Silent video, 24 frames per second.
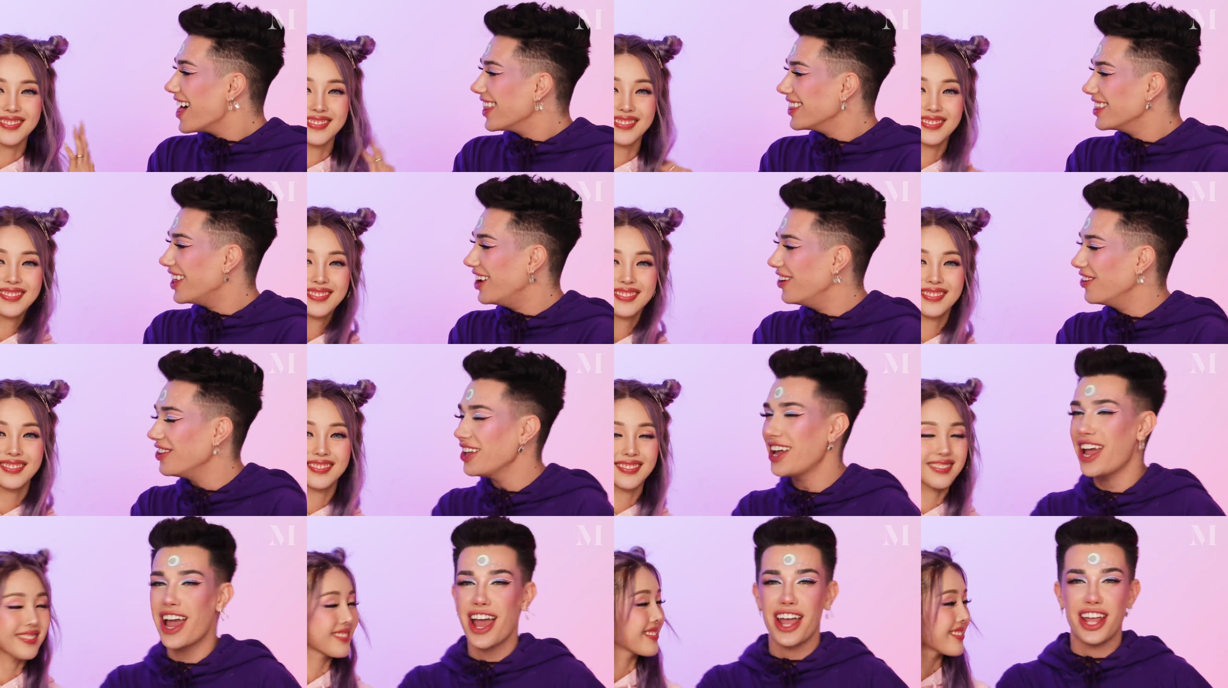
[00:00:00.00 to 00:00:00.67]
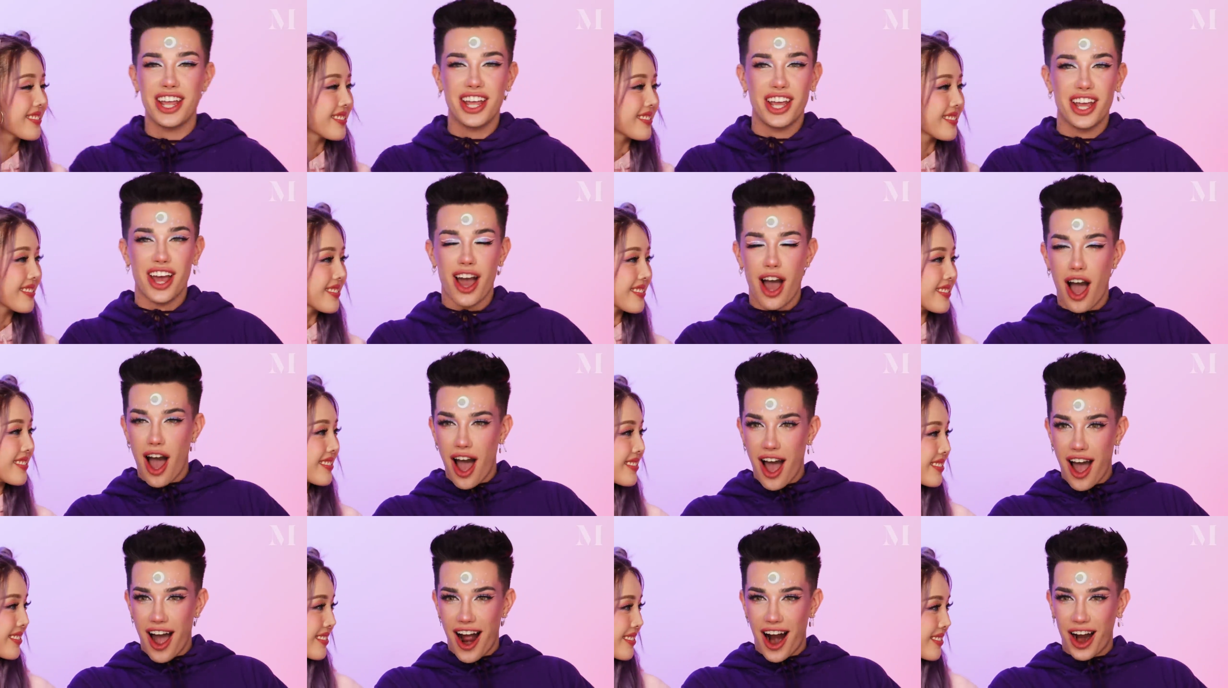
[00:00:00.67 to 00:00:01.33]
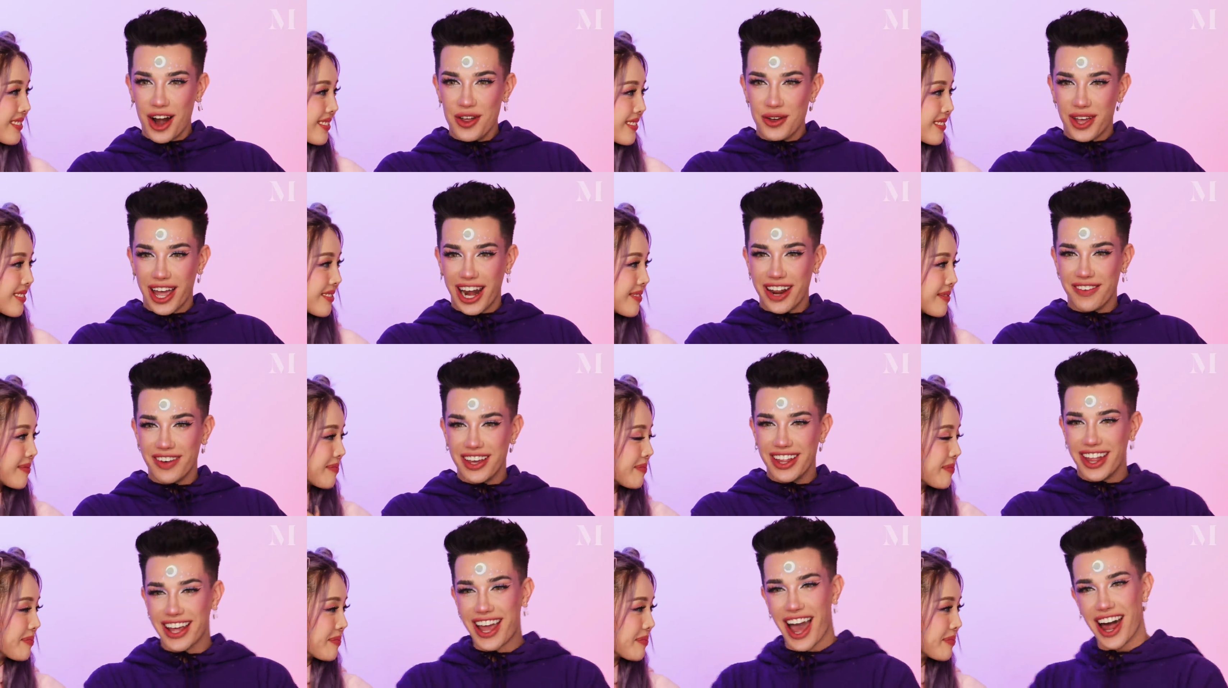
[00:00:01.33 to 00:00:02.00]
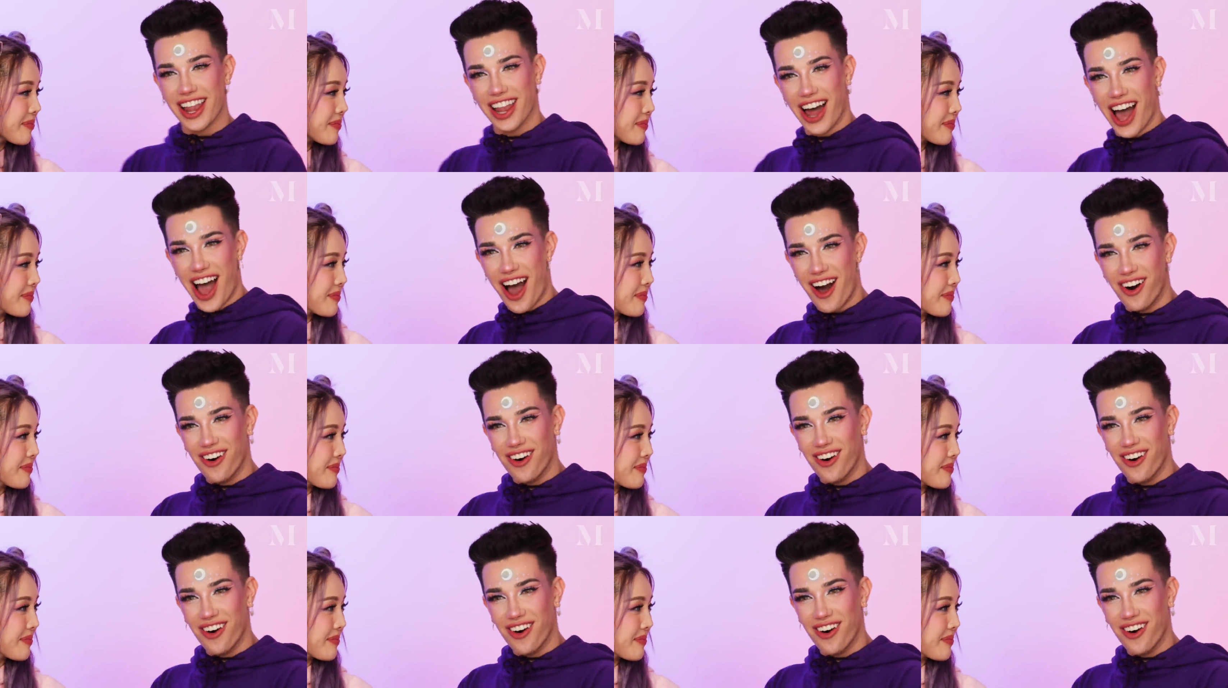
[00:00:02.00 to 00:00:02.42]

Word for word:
Speaker 1: Literally, are you kidding me? Like, hello.